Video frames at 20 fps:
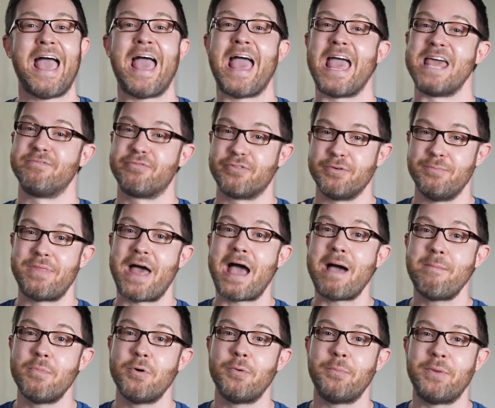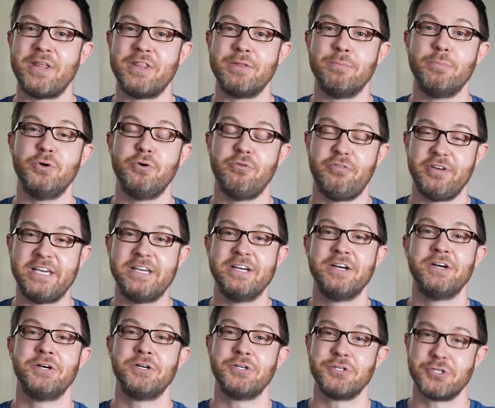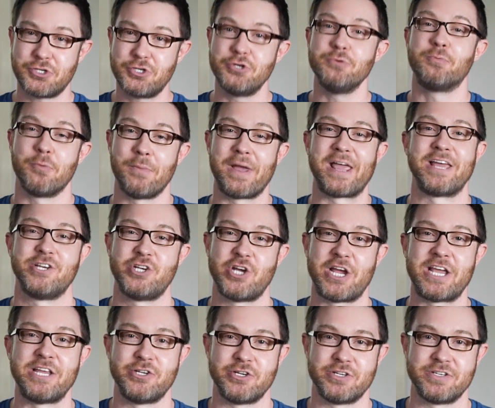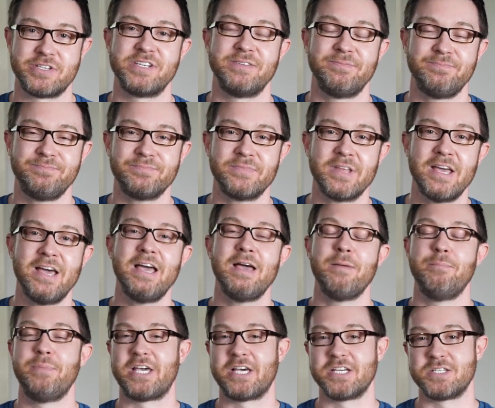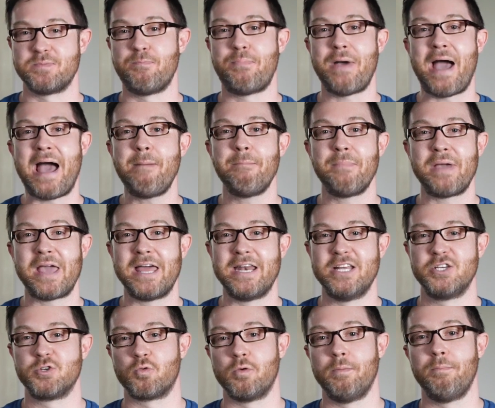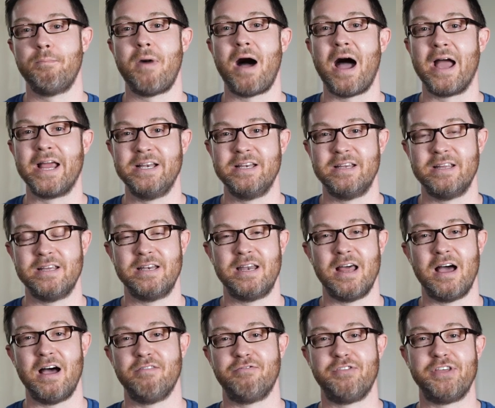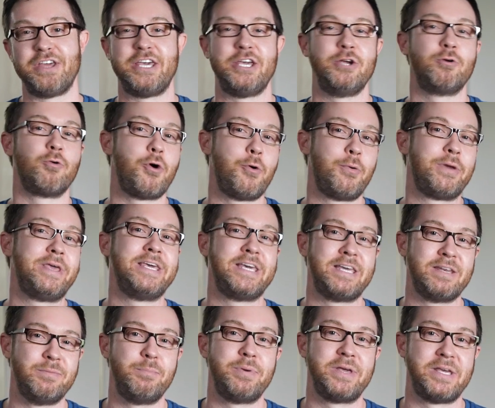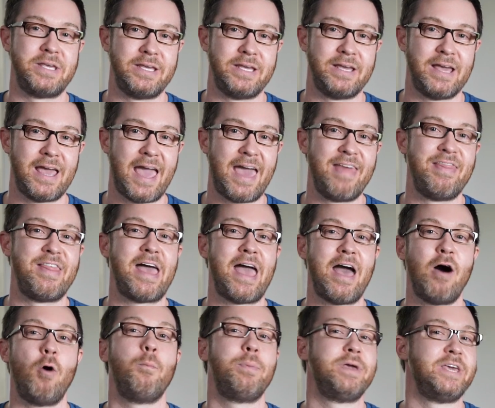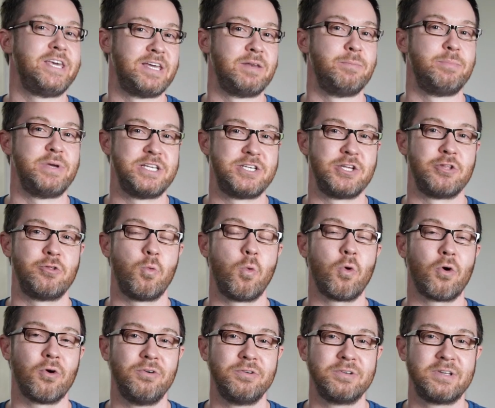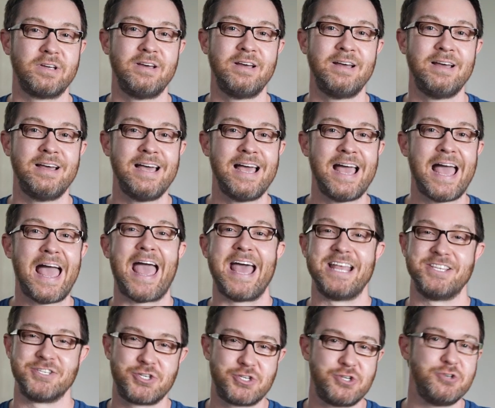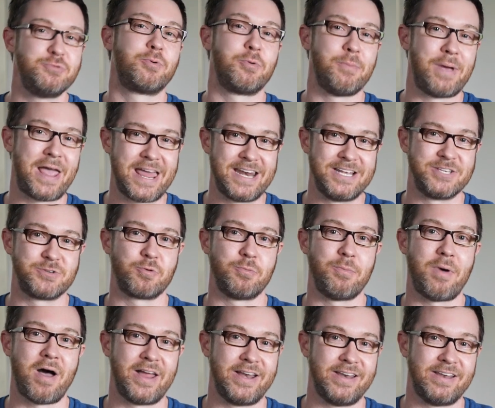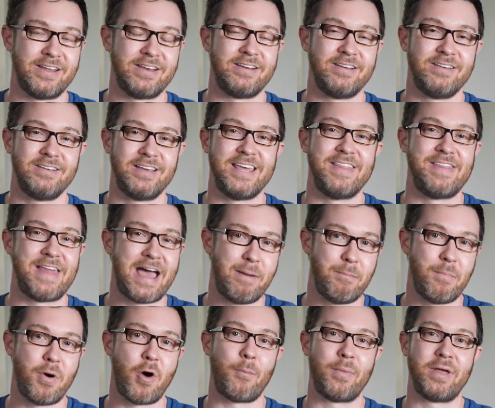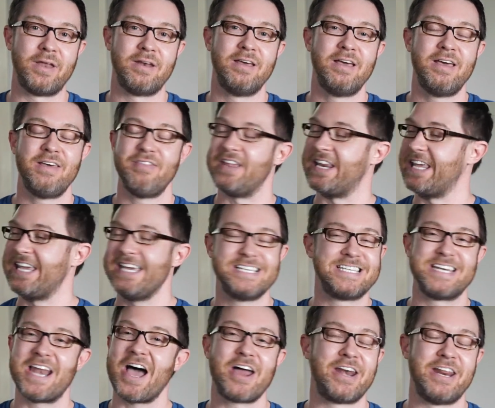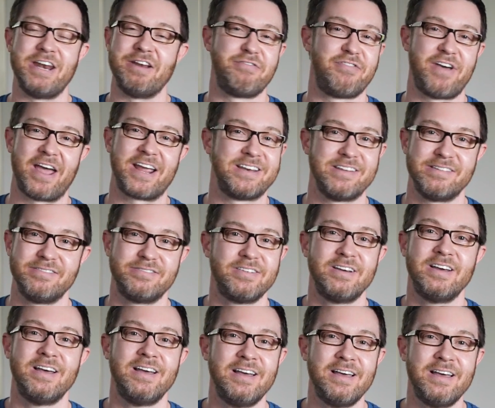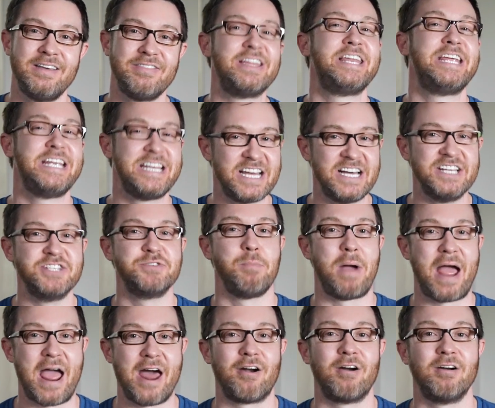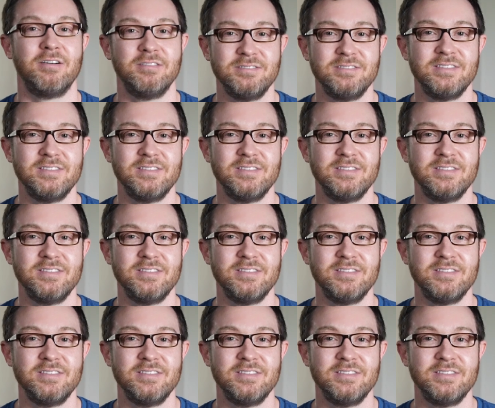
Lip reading: And from that moment in the movie, Superman changes. Because Batman is reminded of the hero he can be and the help he can be to the world. And Superman is reminded in that moment that he is not ineffective, that he does matter,